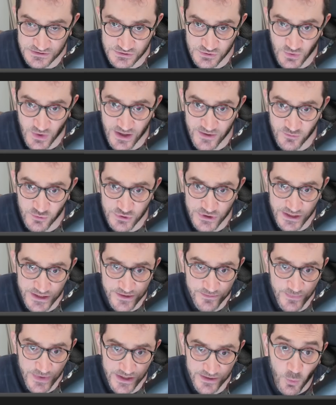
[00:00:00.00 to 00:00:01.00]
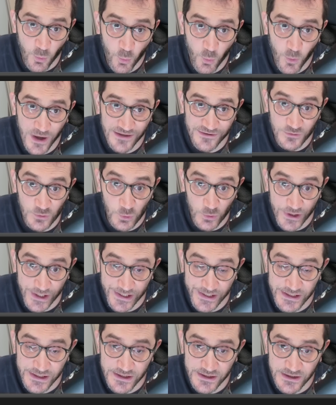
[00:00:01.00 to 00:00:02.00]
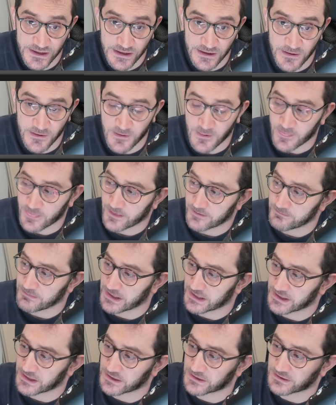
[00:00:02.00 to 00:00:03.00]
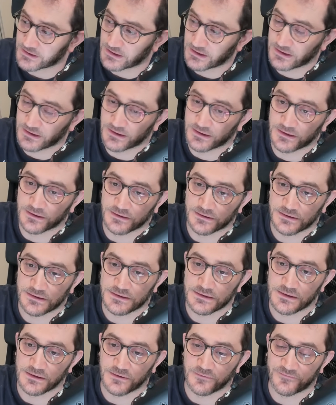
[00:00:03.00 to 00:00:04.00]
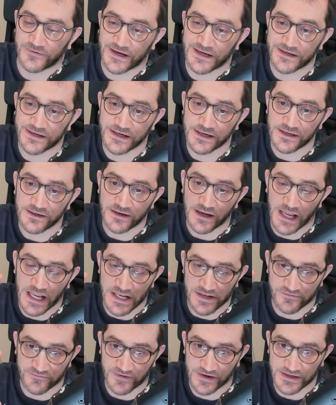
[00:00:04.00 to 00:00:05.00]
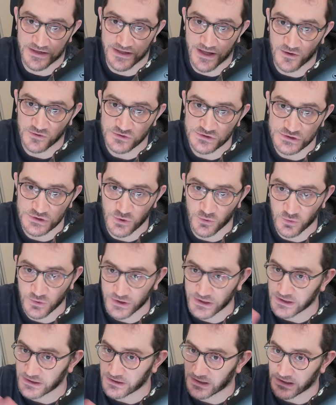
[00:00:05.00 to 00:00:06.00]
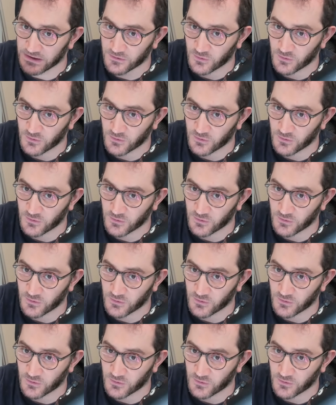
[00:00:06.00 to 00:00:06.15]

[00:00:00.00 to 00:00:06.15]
So I would animate one ray, make it fade in and fade out slowly.